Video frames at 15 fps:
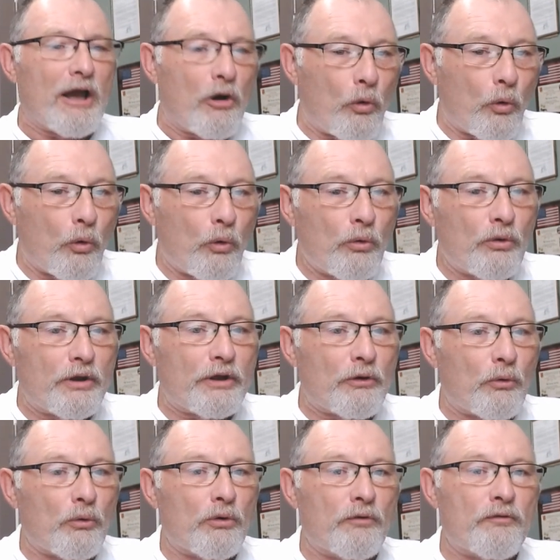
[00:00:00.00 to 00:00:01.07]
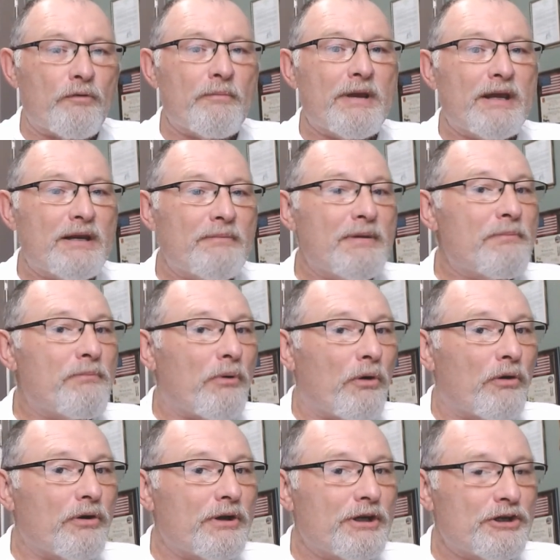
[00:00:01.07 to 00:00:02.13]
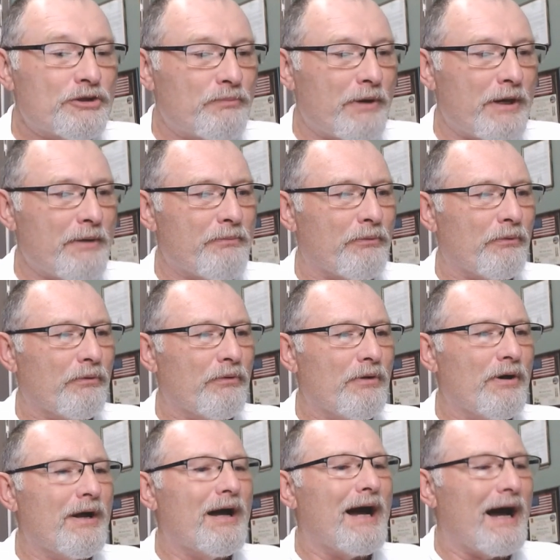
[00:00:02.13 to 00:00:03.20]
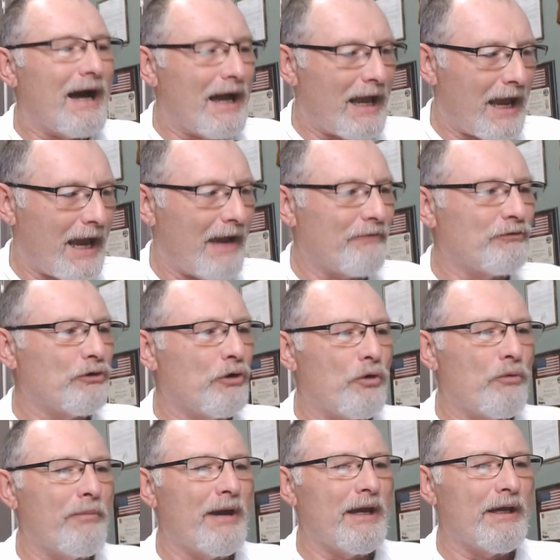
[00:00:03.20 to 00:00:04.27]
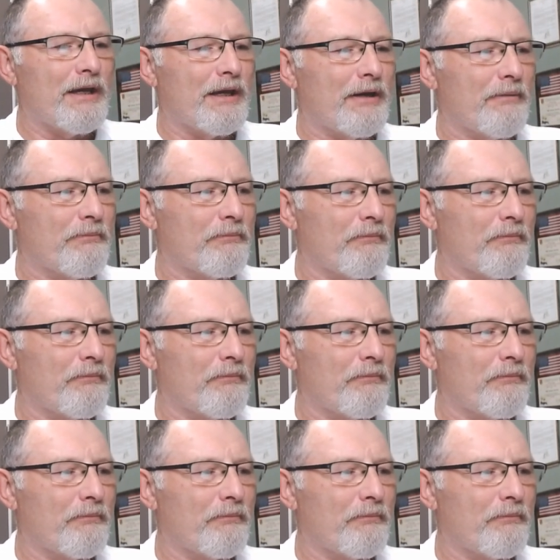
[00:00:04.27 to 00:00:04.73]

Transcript: Or in order for me to be part of his people, I have to obey him.